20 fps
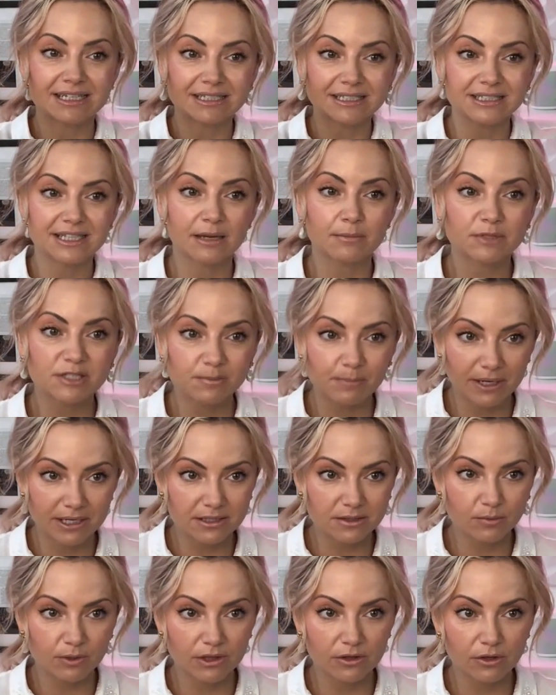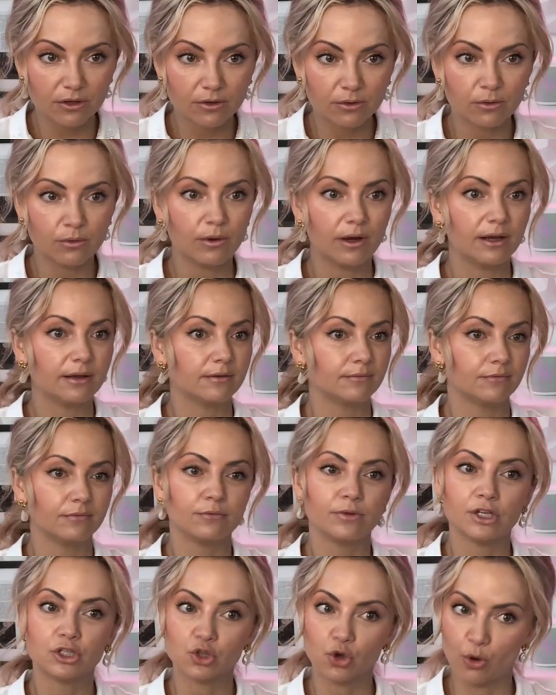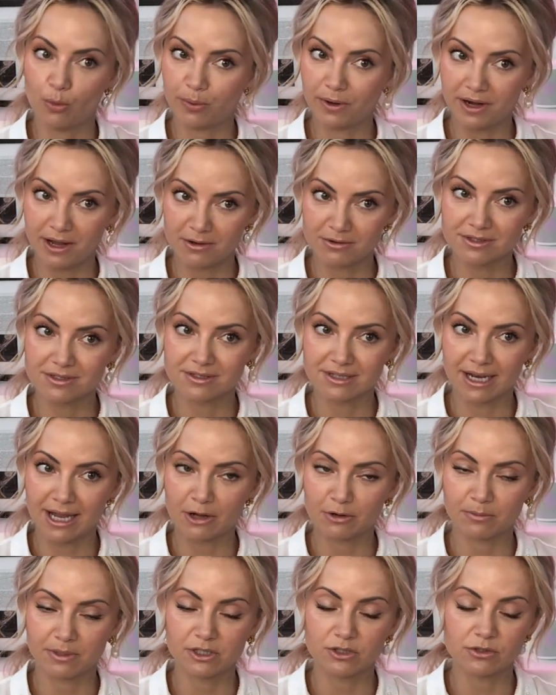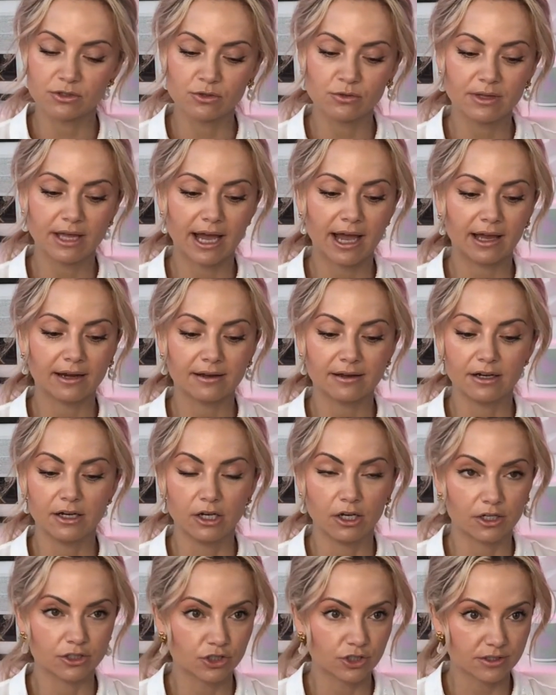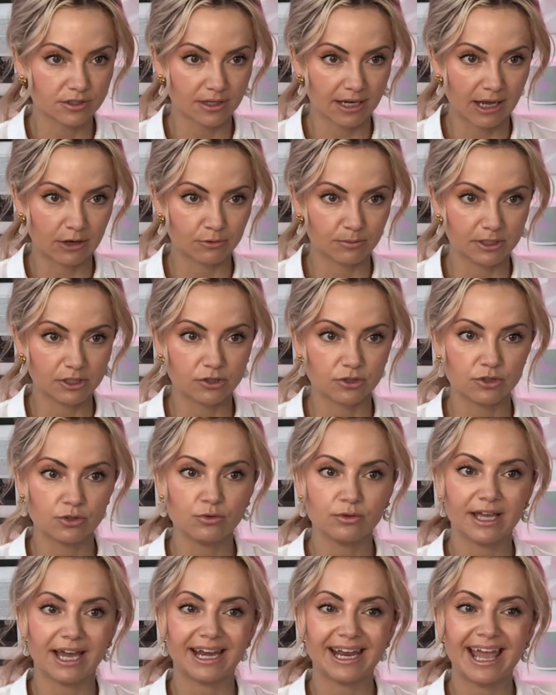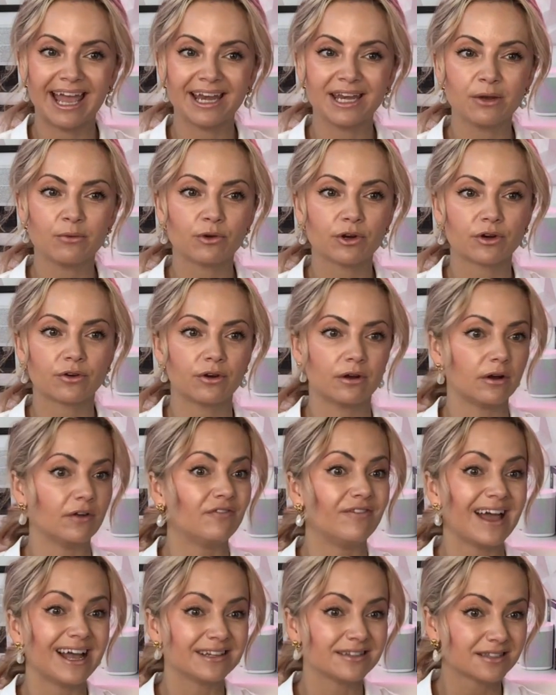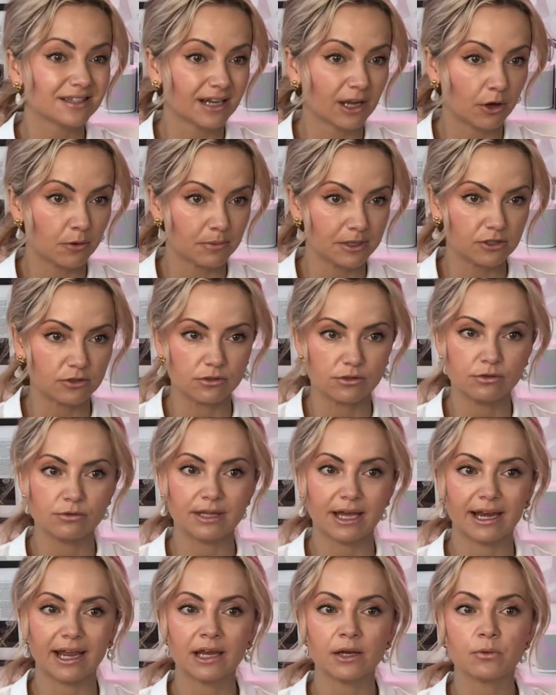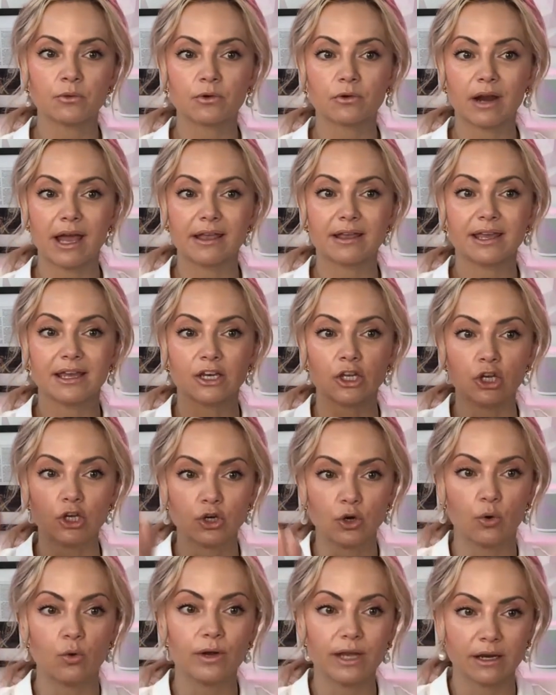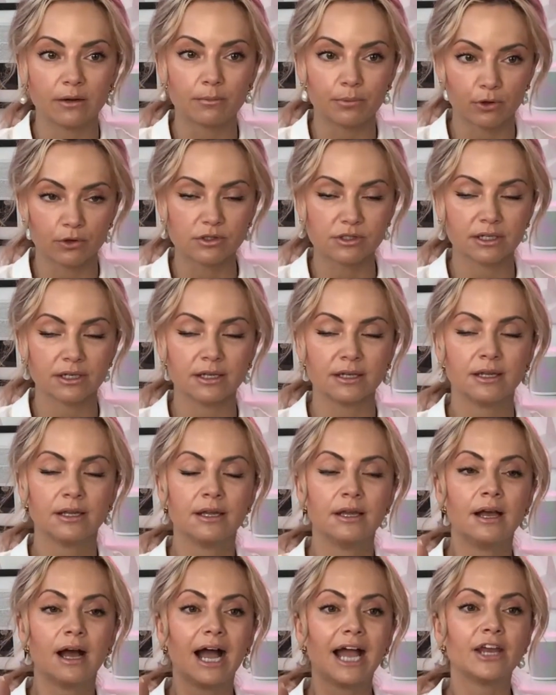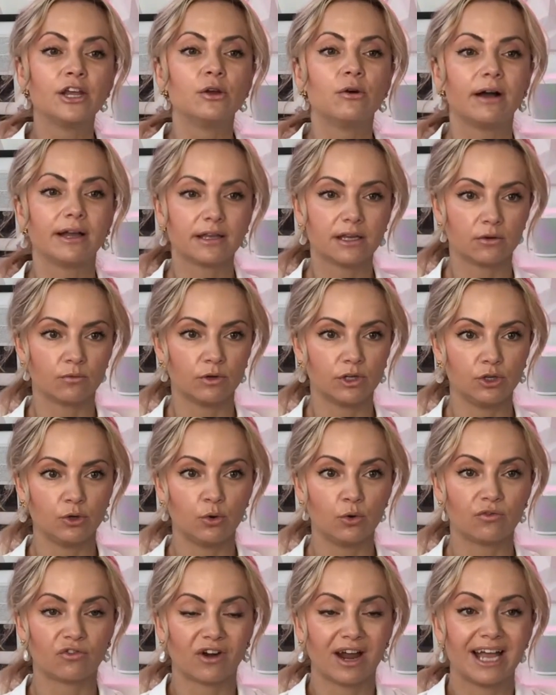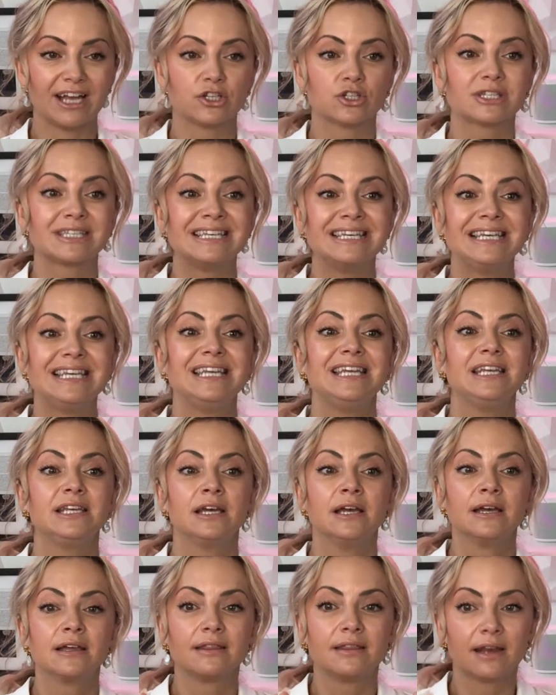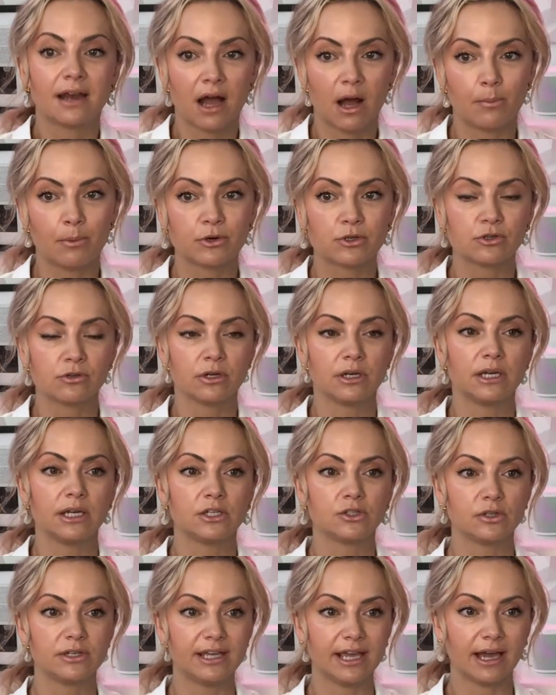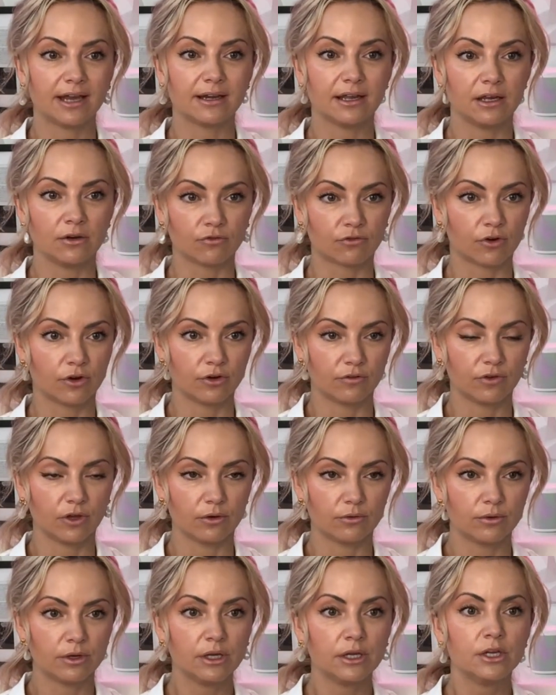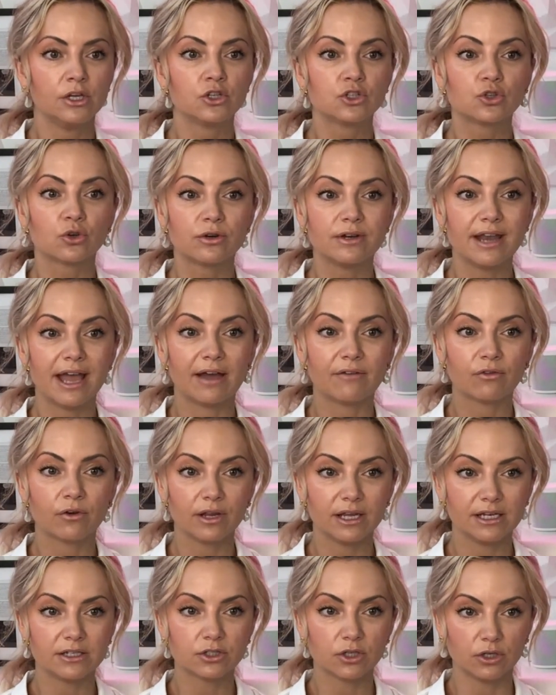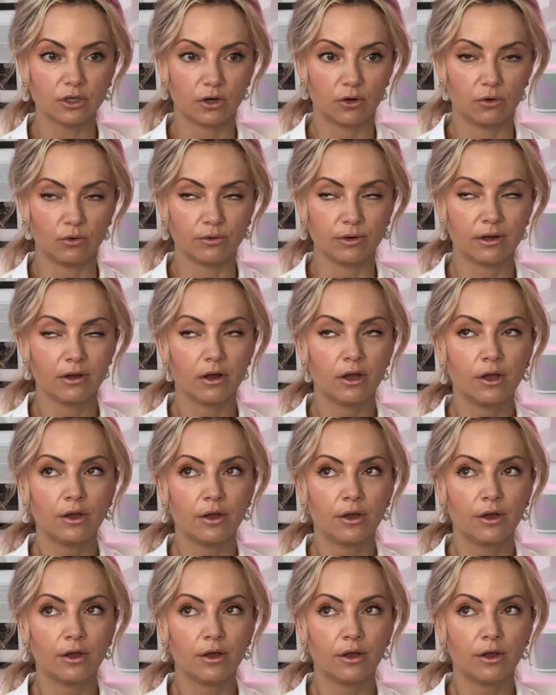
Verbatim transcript: in the same space with you, which open houses allowed me to do that, lunches allowed me to do that, anywhere events allowed me to do that, anywhere I can go in person, I know I can win you over. I just need that opportunity to get in front of you. So never eat alone